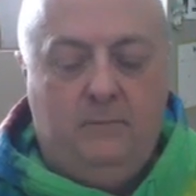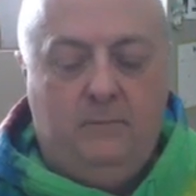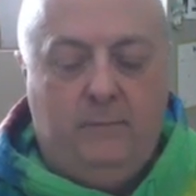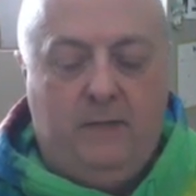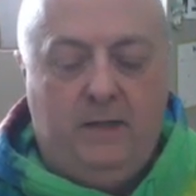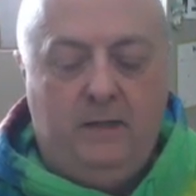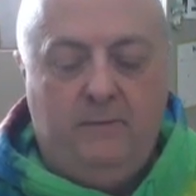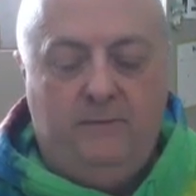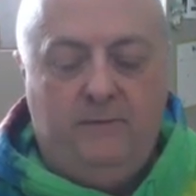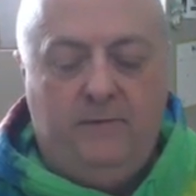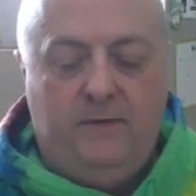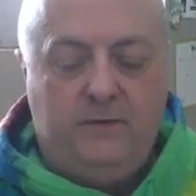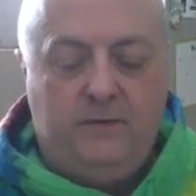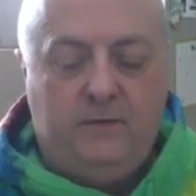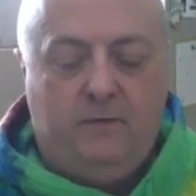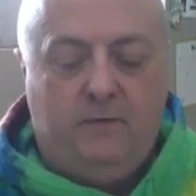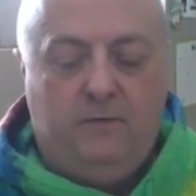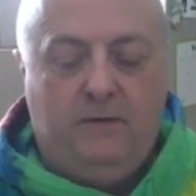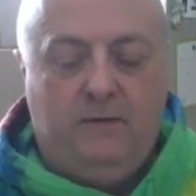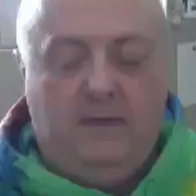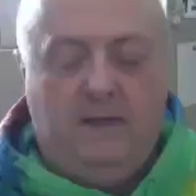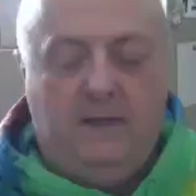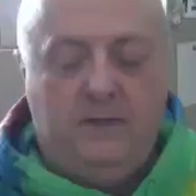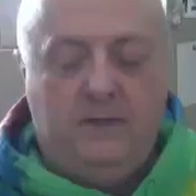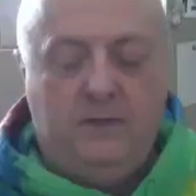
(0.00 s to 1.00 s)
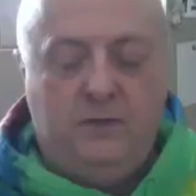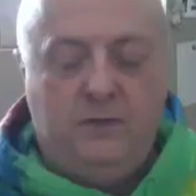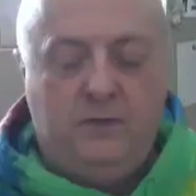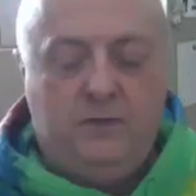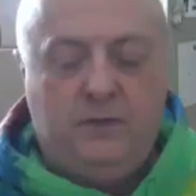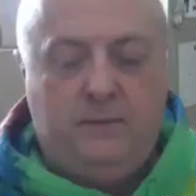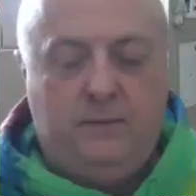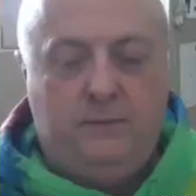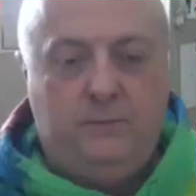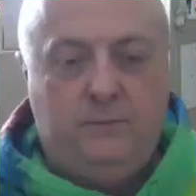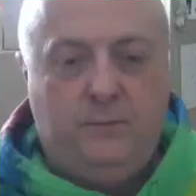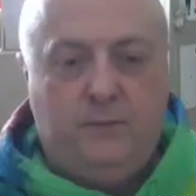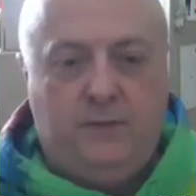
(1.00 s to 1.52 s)
beneficial
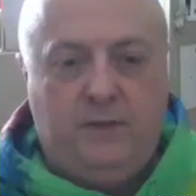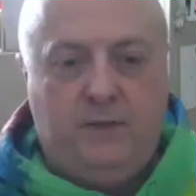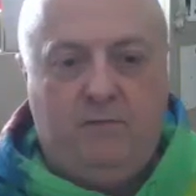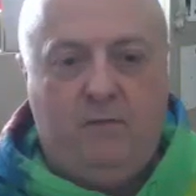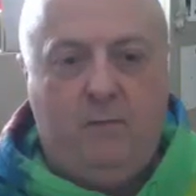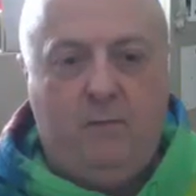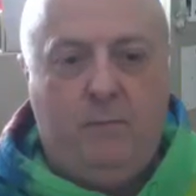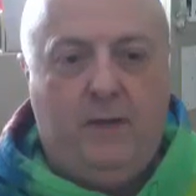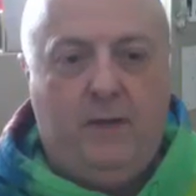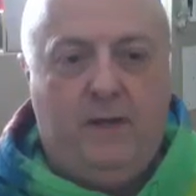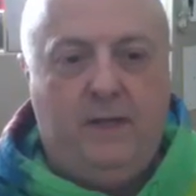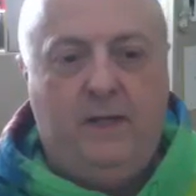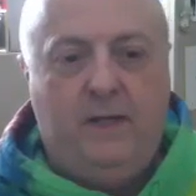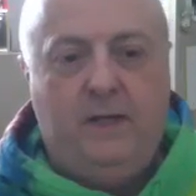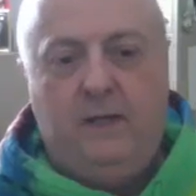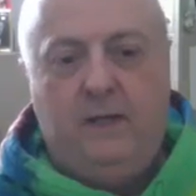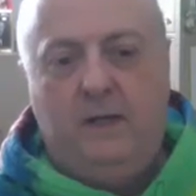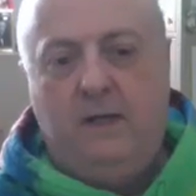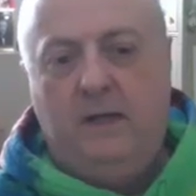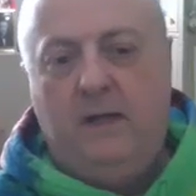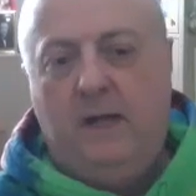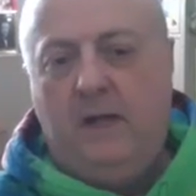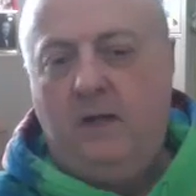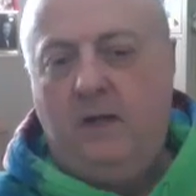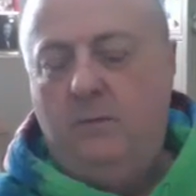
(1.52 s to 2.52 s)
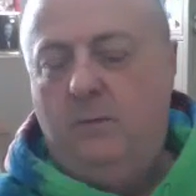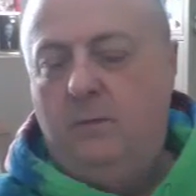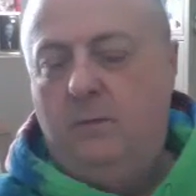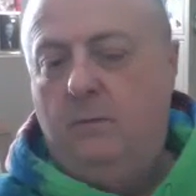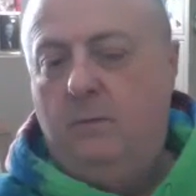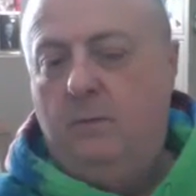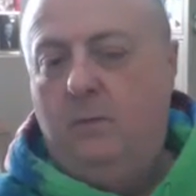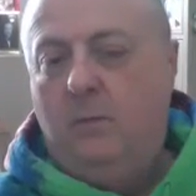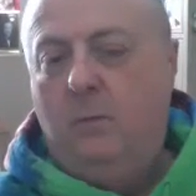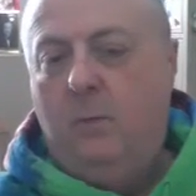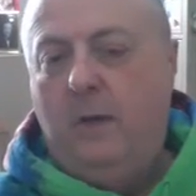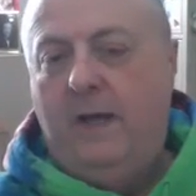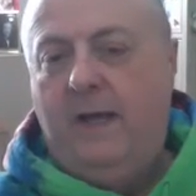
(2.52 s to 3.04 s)
relationships with everybody in an
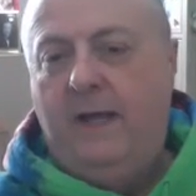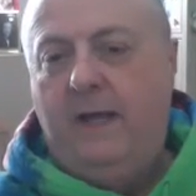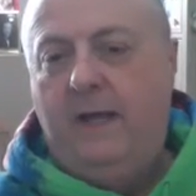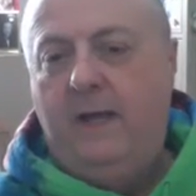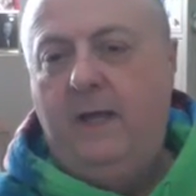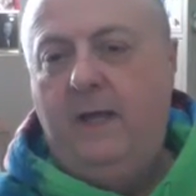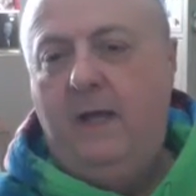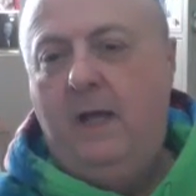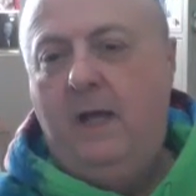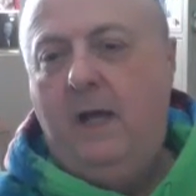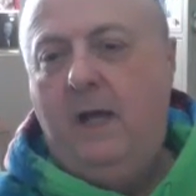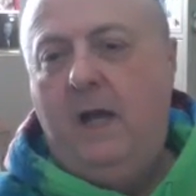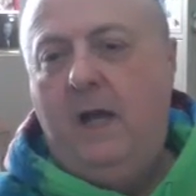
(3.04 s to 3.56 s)
equitable way.